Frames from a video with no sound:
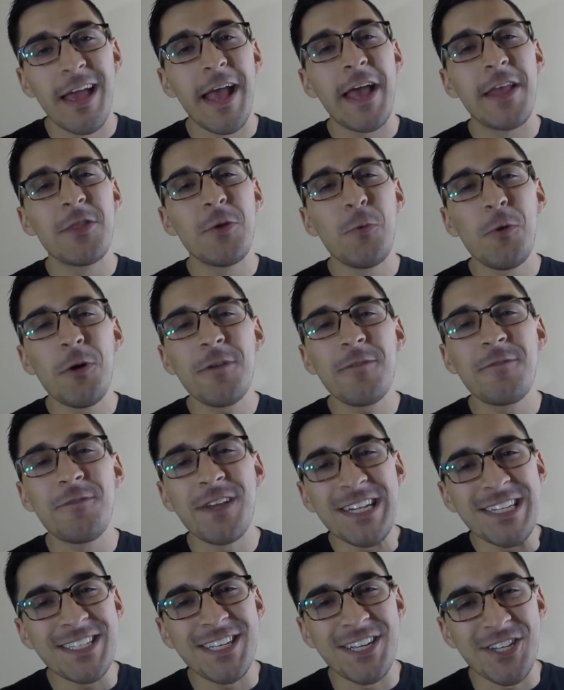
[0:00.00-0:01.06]
And the word
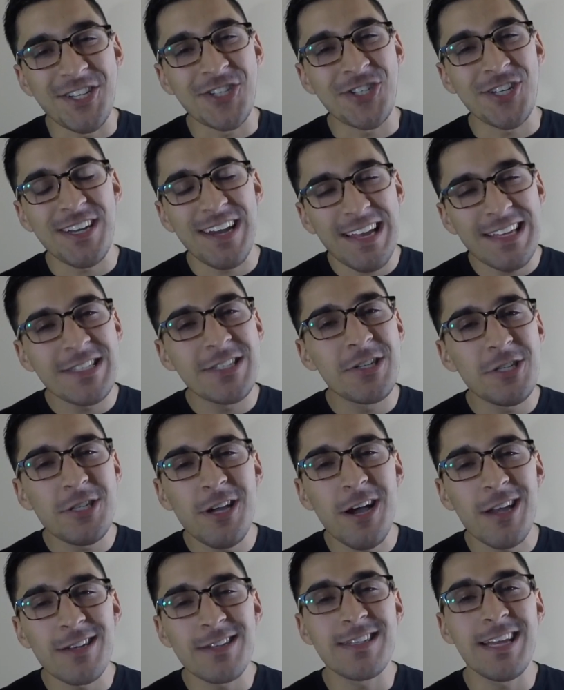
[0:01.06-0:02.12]
vintage, it has good
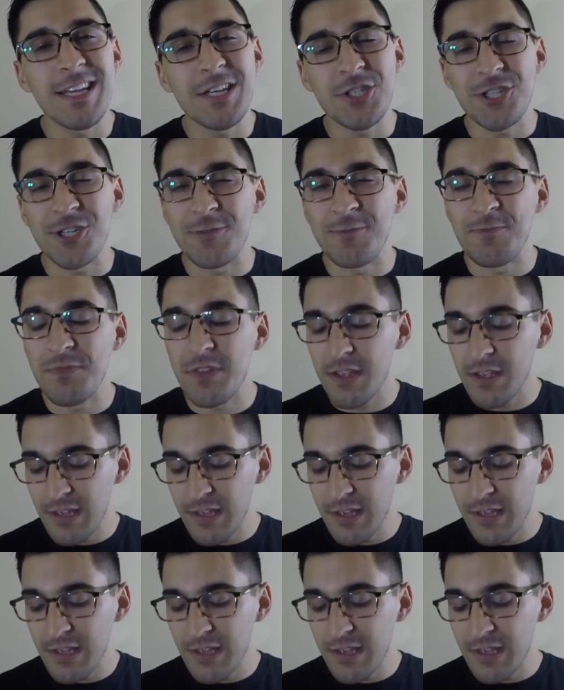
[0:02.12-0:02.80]
connotation.